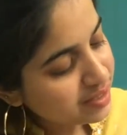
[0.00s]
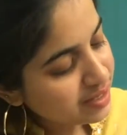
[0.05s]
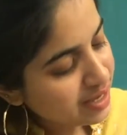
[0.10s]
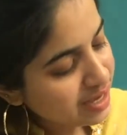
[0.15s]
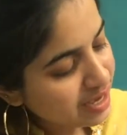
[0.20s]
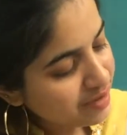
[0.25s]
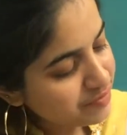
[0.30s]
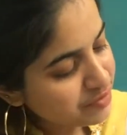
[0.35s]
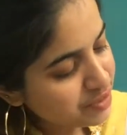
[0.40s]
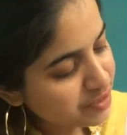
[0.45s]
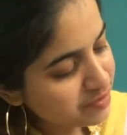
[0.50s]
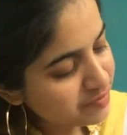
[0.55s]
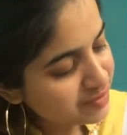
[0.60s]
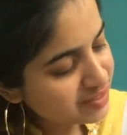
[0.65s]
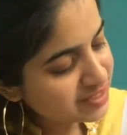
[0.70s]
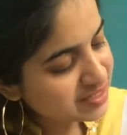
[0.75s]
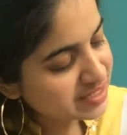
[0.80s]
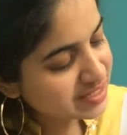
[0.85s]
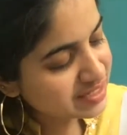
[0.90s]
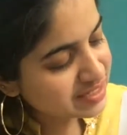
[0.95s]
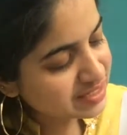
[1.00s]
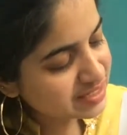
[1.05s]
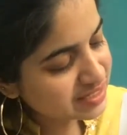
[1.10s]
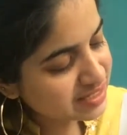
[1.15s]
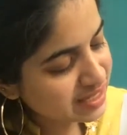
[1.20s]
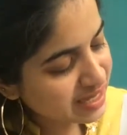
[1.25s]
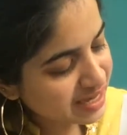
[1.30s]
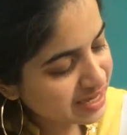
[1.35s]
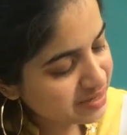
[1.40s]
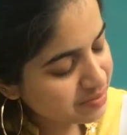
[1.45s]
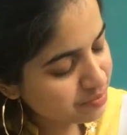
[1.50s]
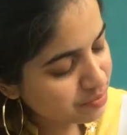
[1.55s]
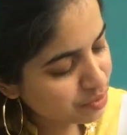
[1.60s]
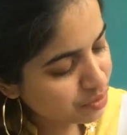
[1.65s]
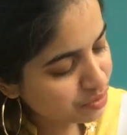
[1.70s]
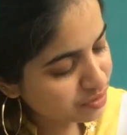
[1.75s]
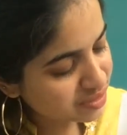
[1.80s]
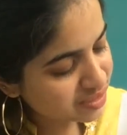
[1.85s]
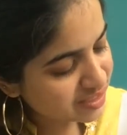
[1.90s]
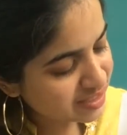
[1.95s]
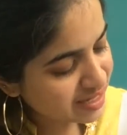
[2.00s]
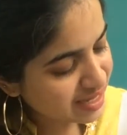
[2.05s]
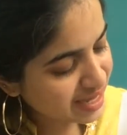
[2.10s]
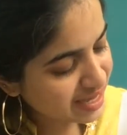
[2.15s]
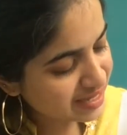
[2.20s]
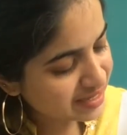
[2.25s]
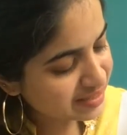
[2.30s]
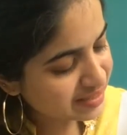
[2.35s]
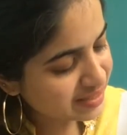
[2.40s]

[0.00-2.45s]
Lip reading: have you ever seen signboards like